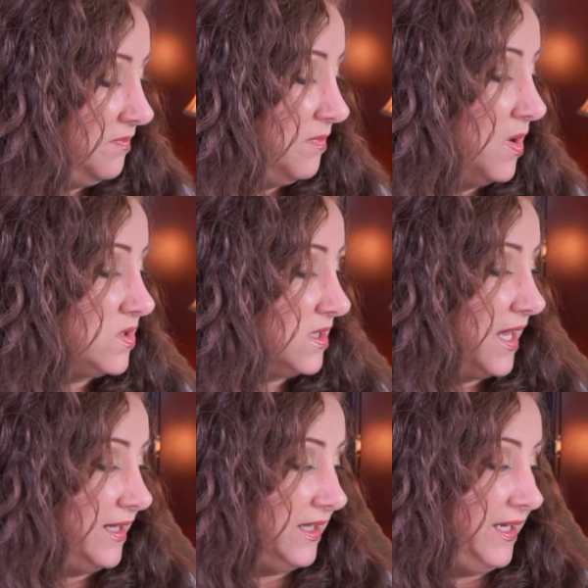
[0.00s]
Most
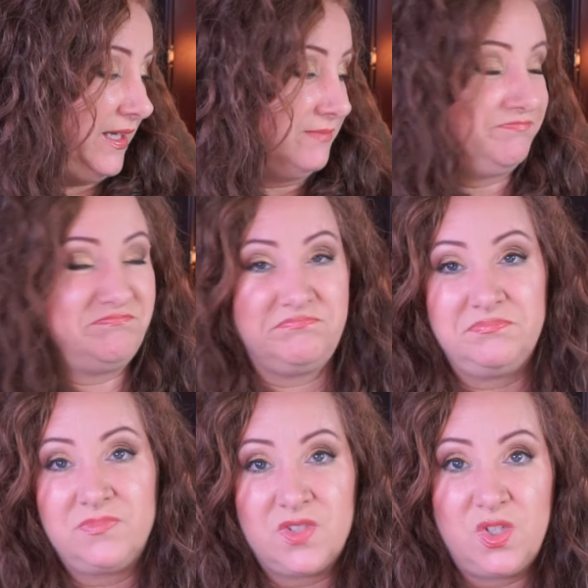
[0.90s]
likely
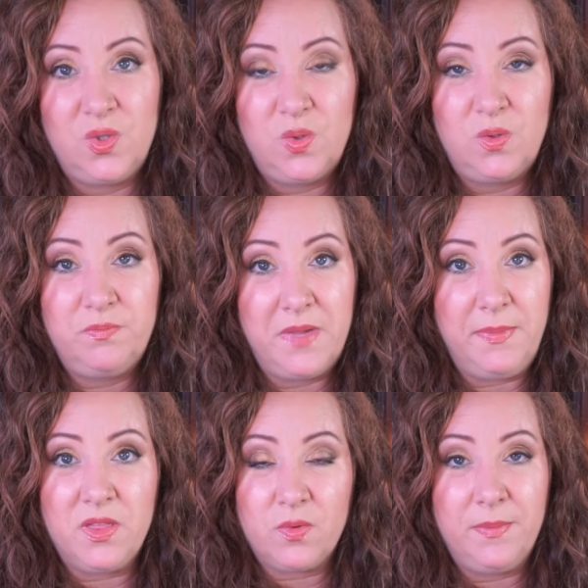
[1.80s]
two,
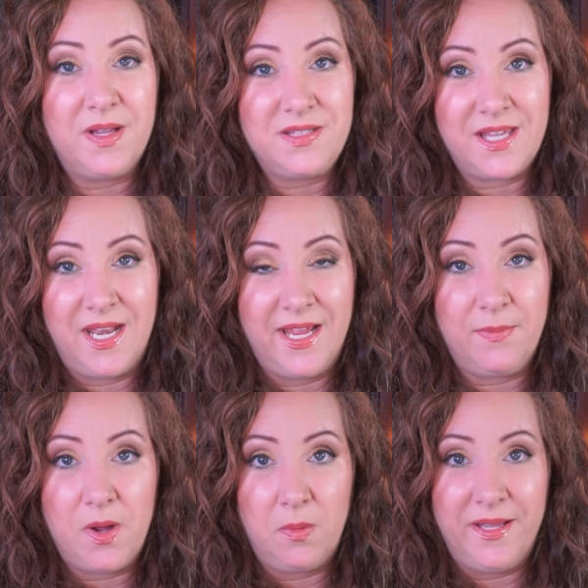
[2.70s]
maybe three months, and I
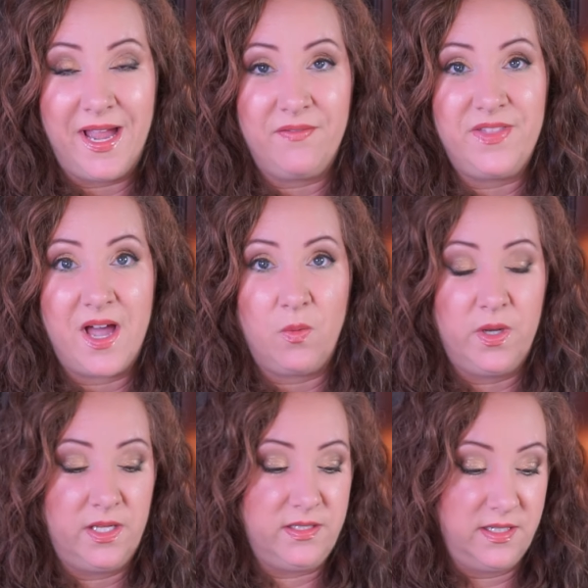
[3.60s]
can probably have that
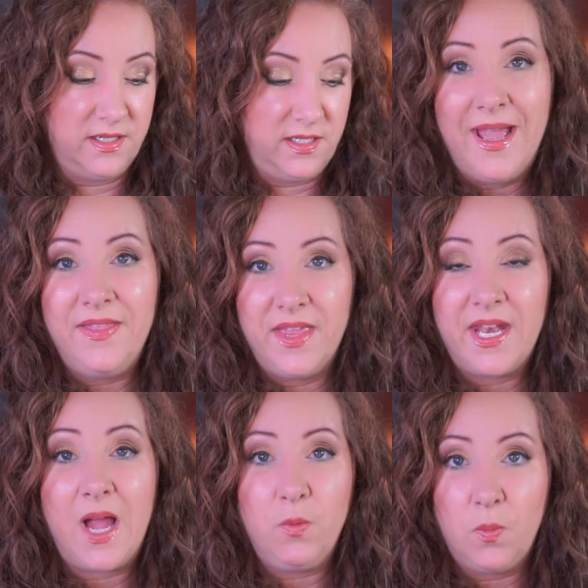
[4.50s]
one done. And then
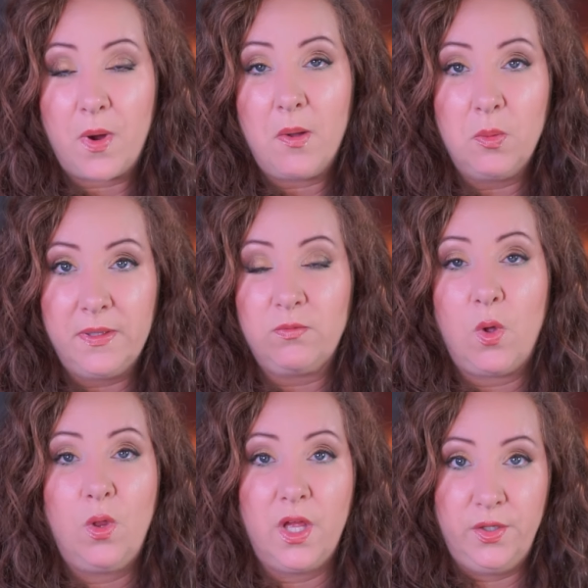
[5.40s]
I will probably
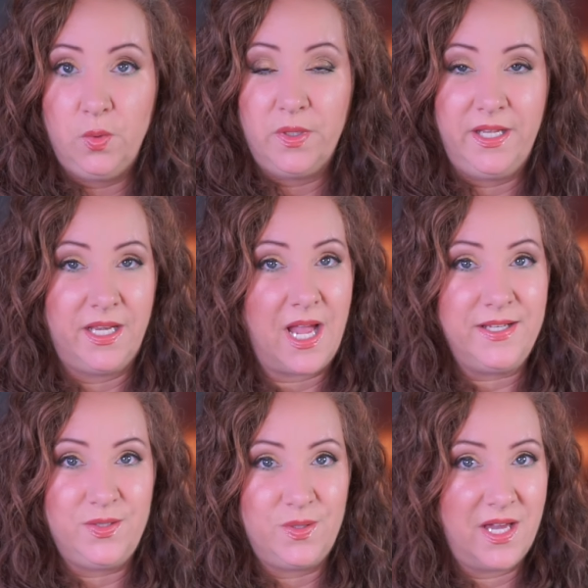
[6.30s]
roll a new one in. I
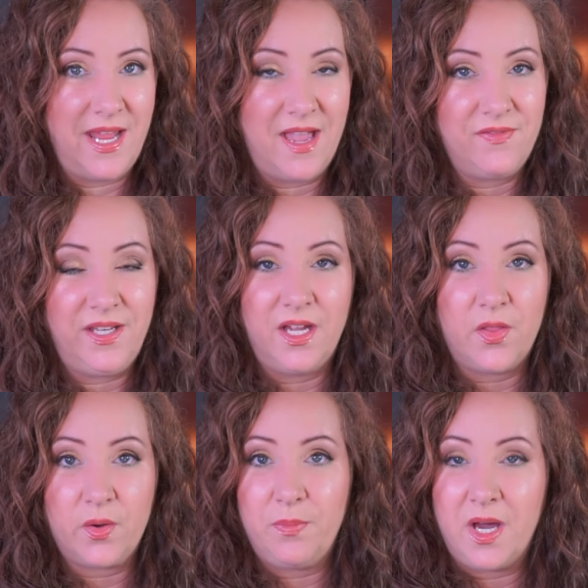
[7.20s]
do not have any
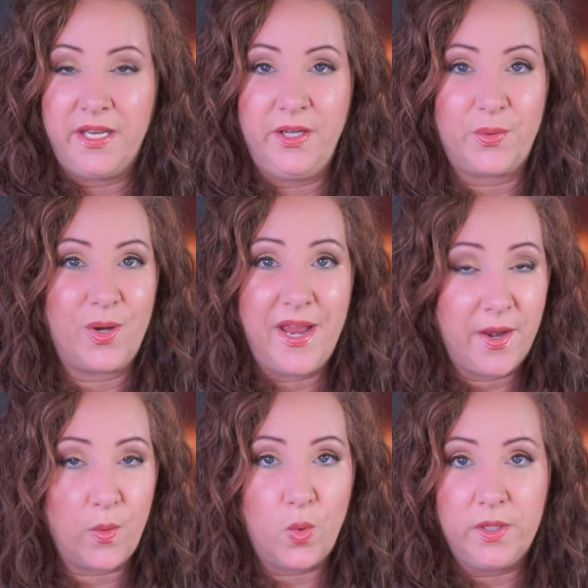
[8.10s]
other body or
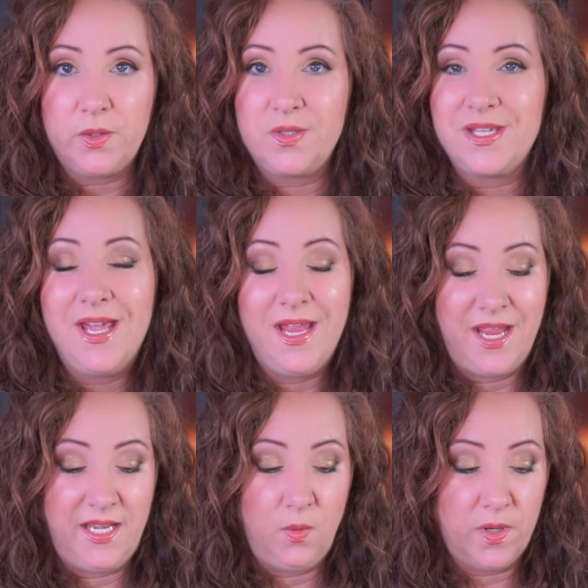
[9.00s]
hair oils
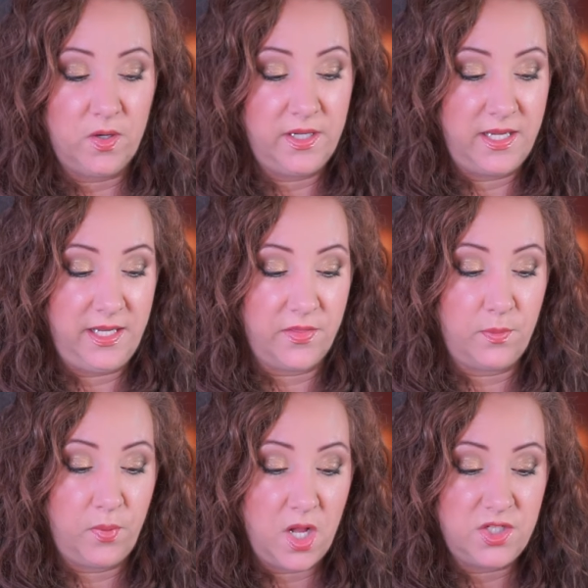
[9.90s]
anywhere in any other
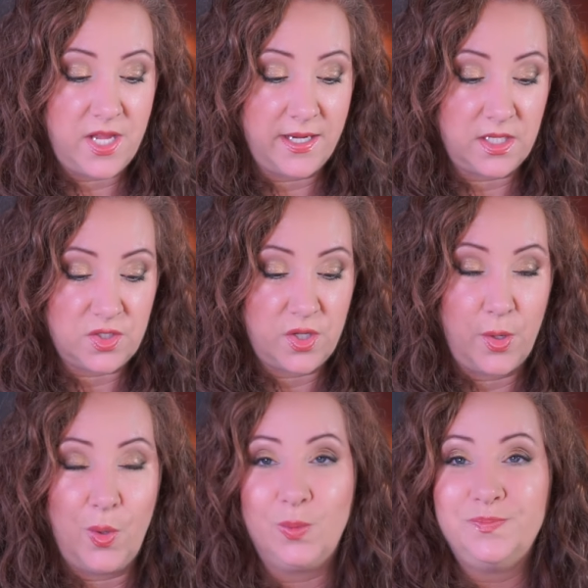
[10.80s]
project,
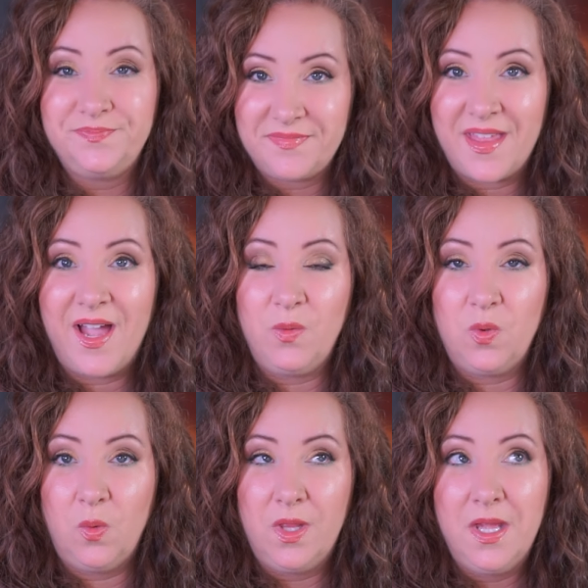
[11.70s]
so I
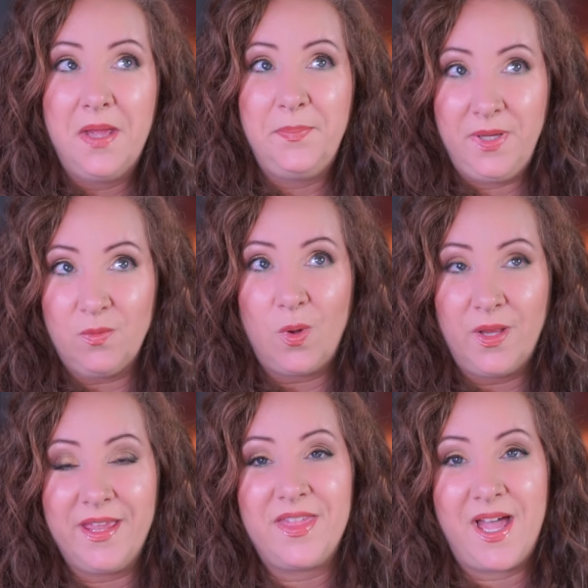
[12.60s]
will be
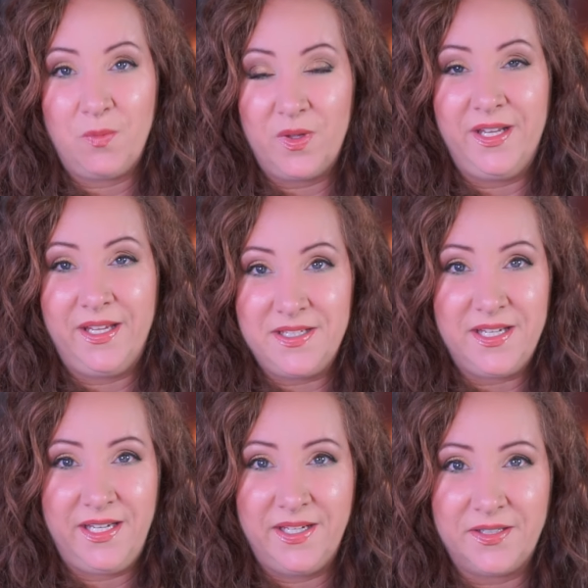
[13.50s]
rolling that one into
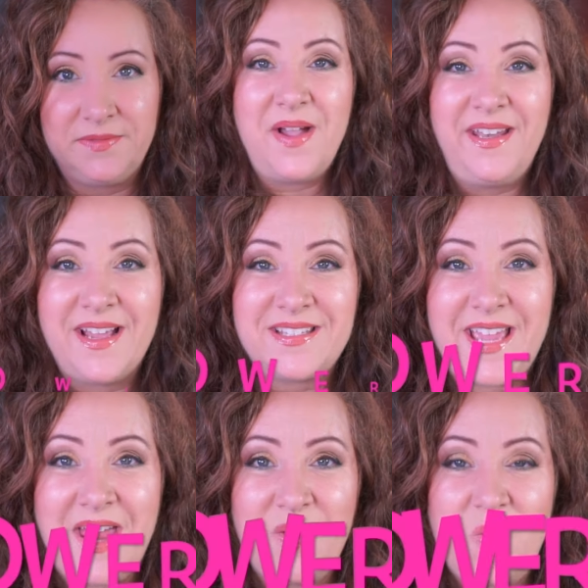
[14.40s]
here. My next
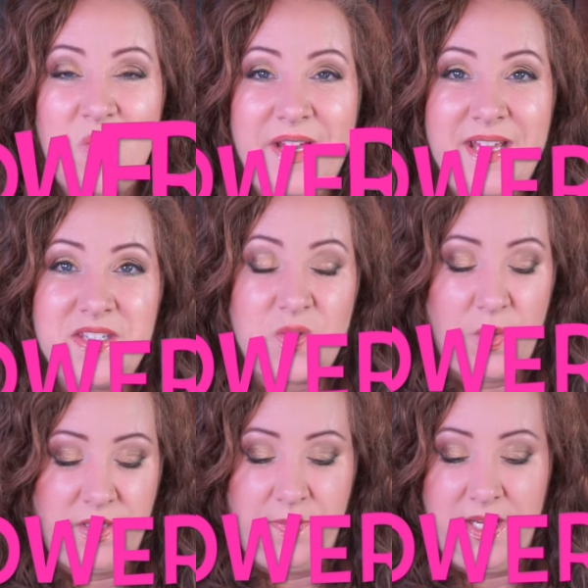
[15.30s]
category is
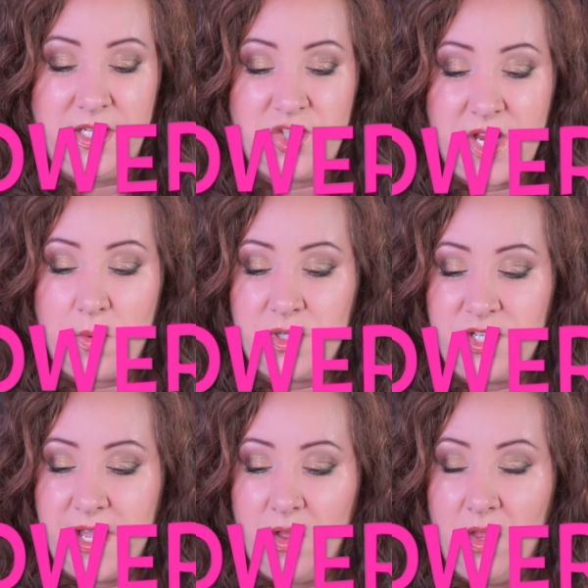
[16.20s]
going to be shower
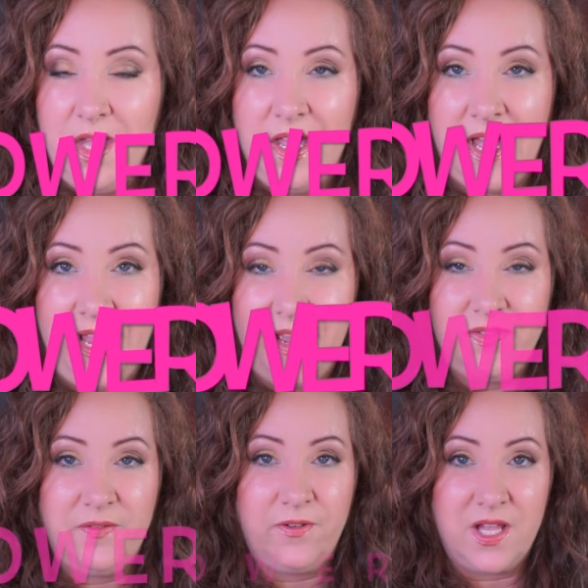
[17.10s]
gel. I
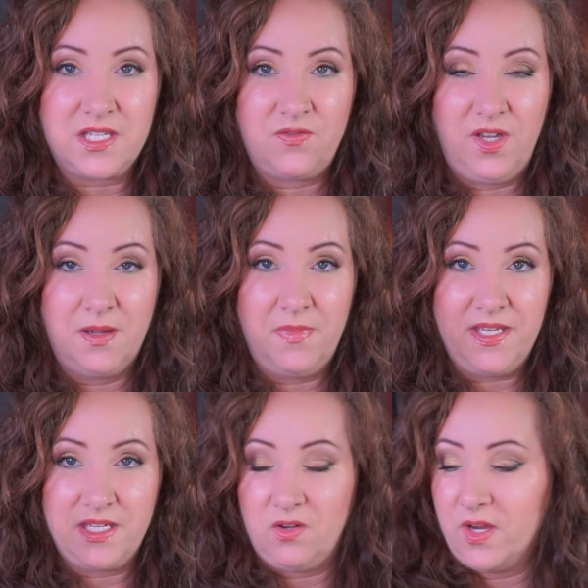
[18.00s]
have the Philosophy
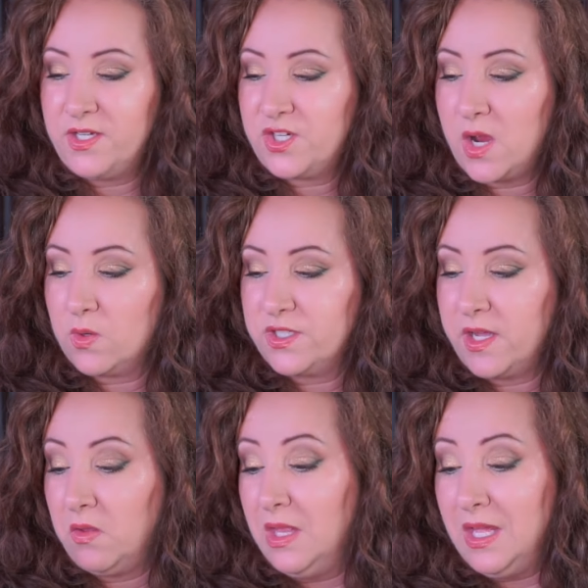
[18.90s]
Amazing Grace Shower
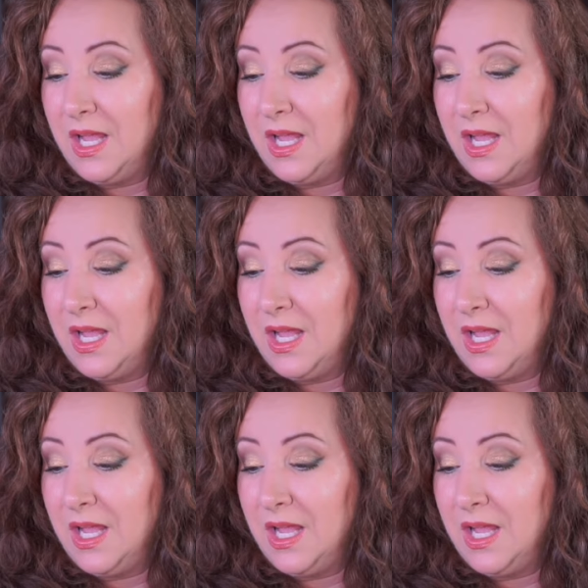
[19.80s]
Gel.